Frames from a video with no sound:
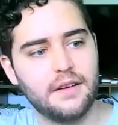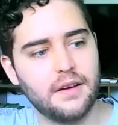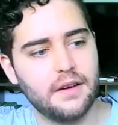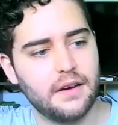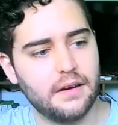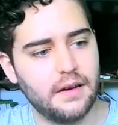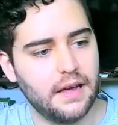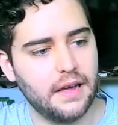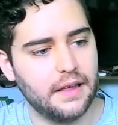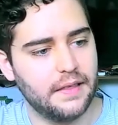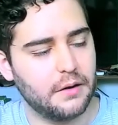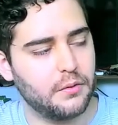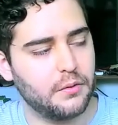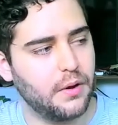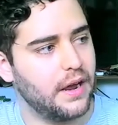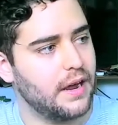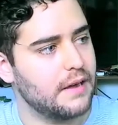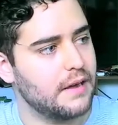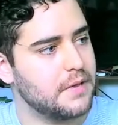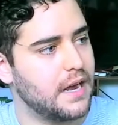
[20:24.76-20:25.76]
The
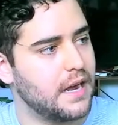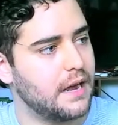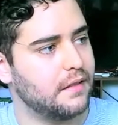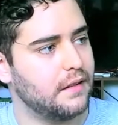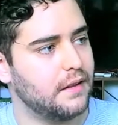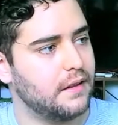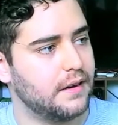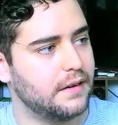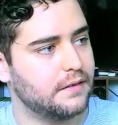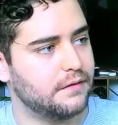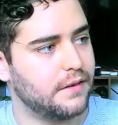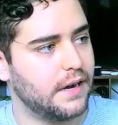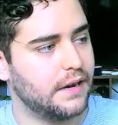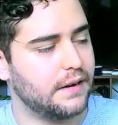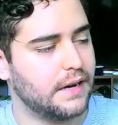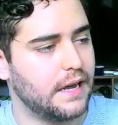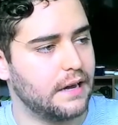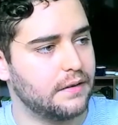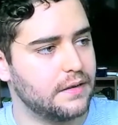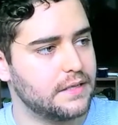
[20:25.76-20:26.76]
way I'm handling it right
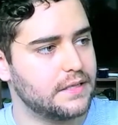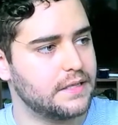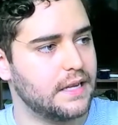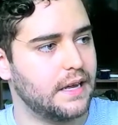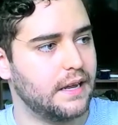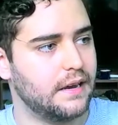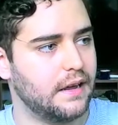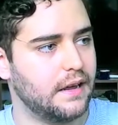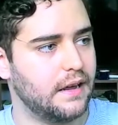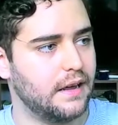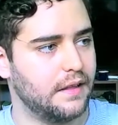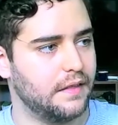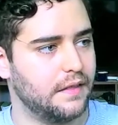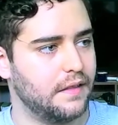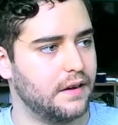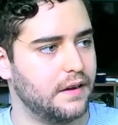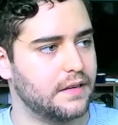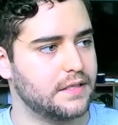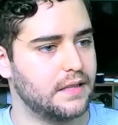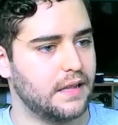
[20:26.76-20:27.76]
now is that
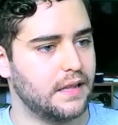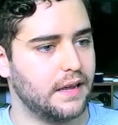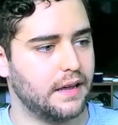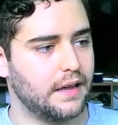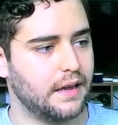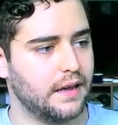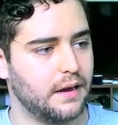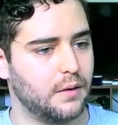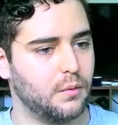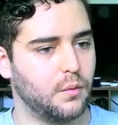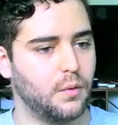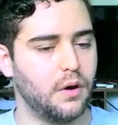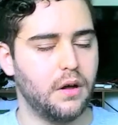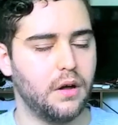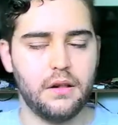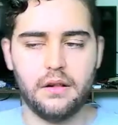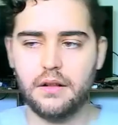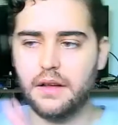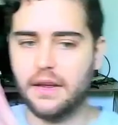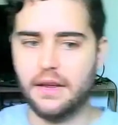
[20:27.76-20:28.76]
there's like a
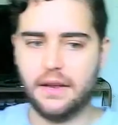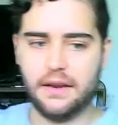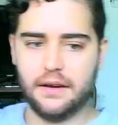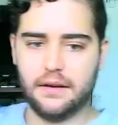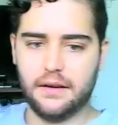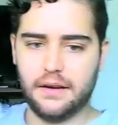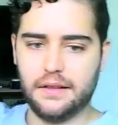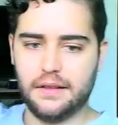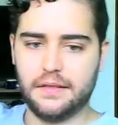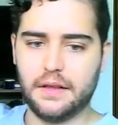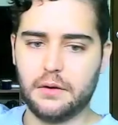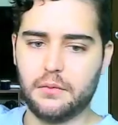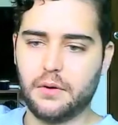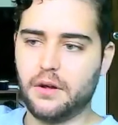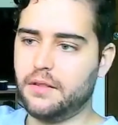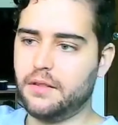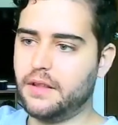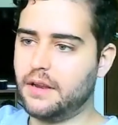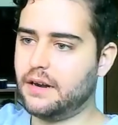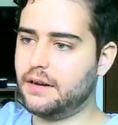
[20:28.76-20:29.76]
wall, and in the
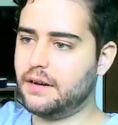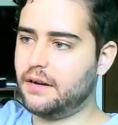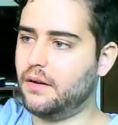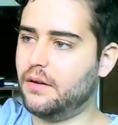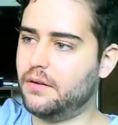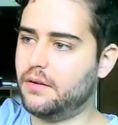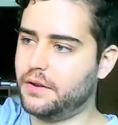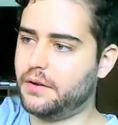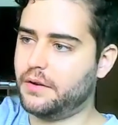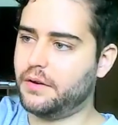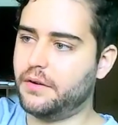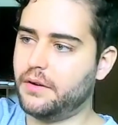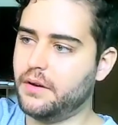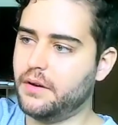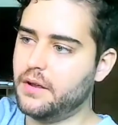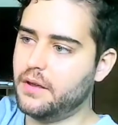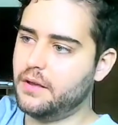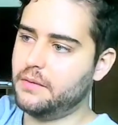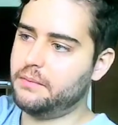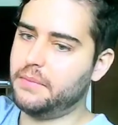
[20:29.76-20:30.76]
wall there are all your
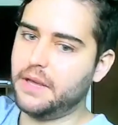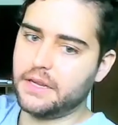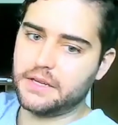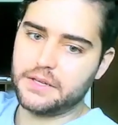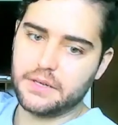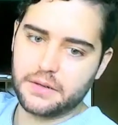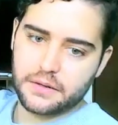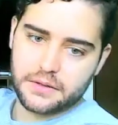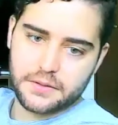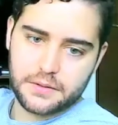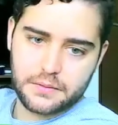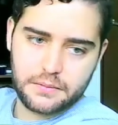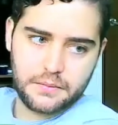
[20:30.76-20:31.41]
pictures.